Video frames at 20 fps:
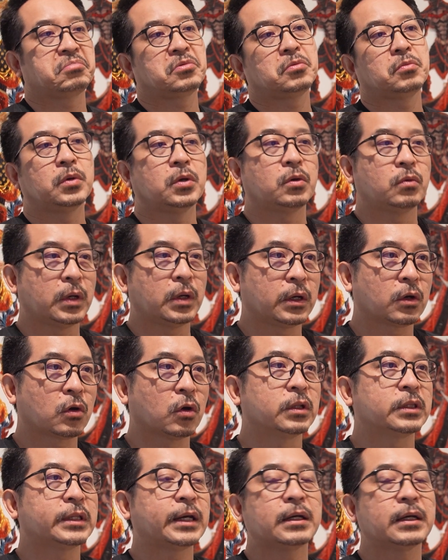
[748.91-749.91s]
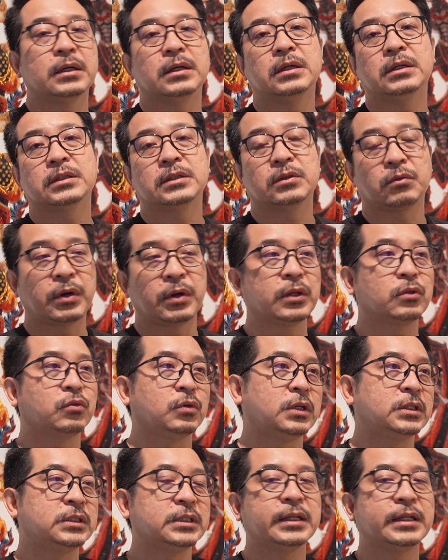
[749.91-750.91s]
will contact us, write to
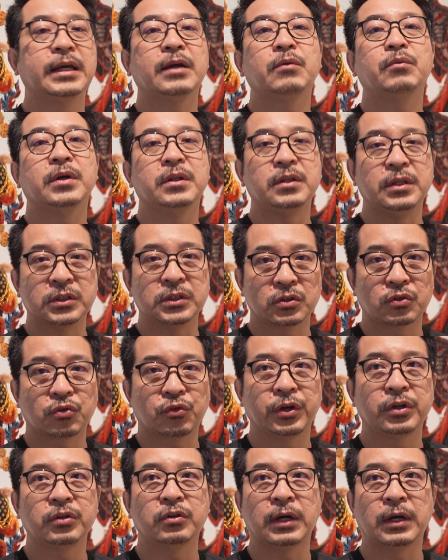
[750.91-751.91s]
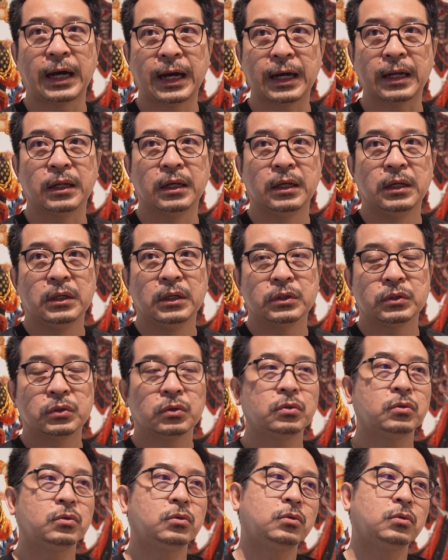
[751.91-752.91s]
us, say they were destroying the art.
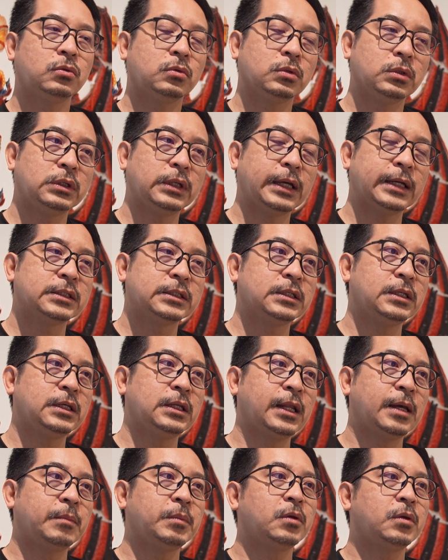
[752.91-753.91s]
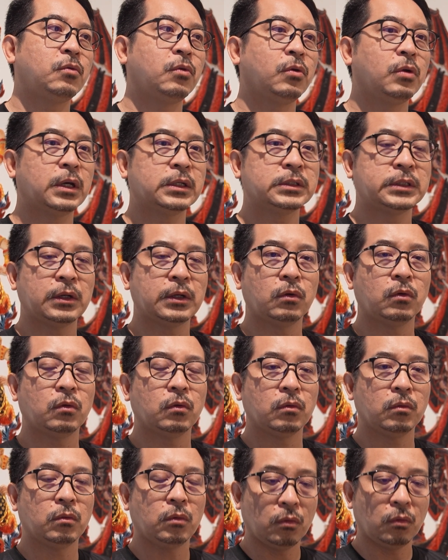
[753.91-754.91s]
So it actually let me realize that,
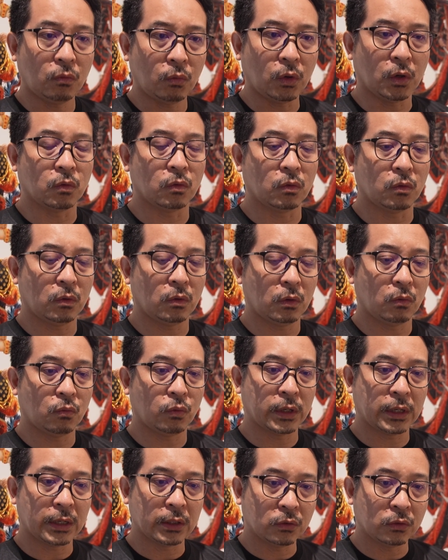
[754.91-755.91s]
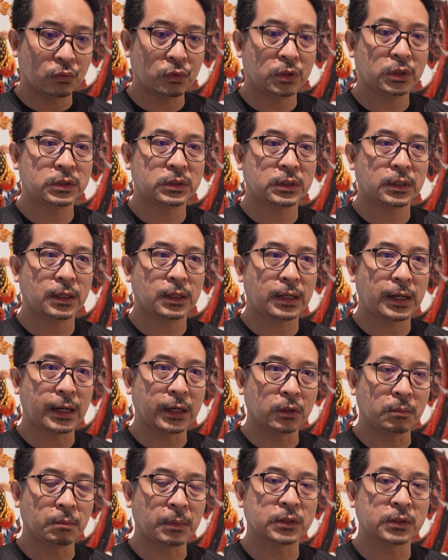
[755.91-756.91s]
well, when I do this,
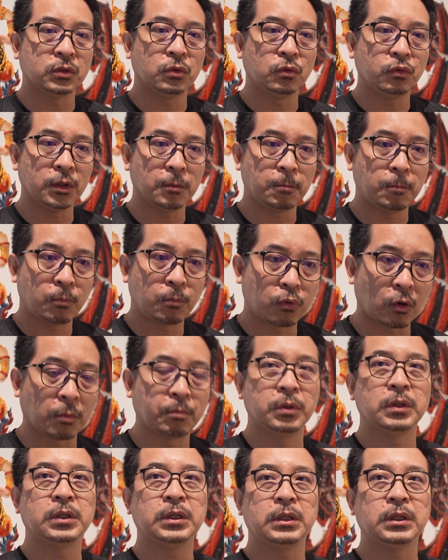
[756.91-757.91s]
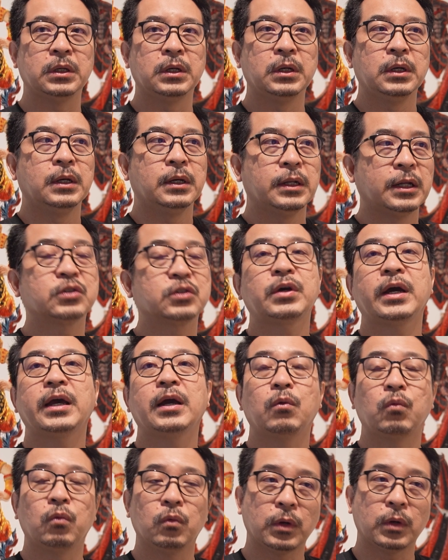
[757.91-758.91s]
I must do it properly. That's why
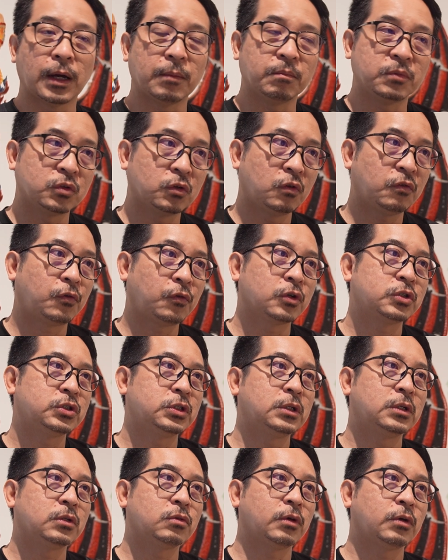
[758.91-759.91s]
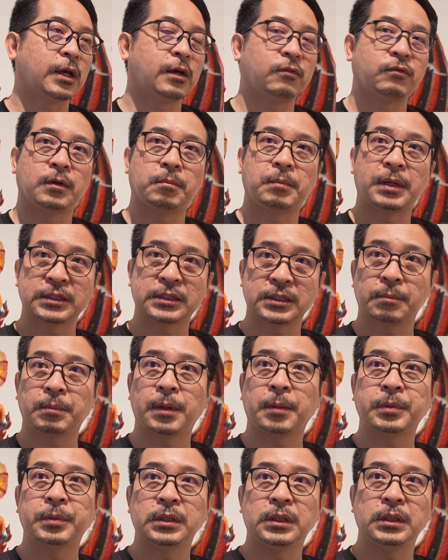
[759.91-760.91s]
I'm so fortunate to have a master
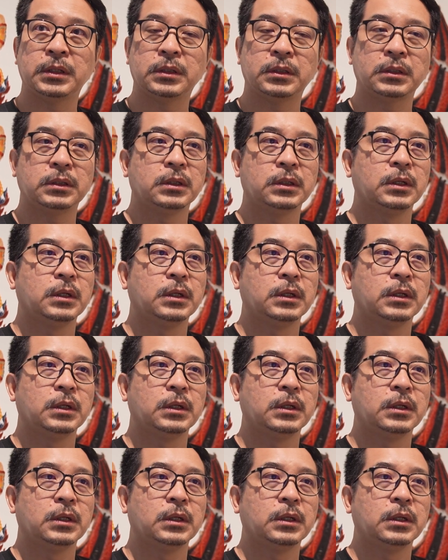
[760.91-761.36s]
puppeteer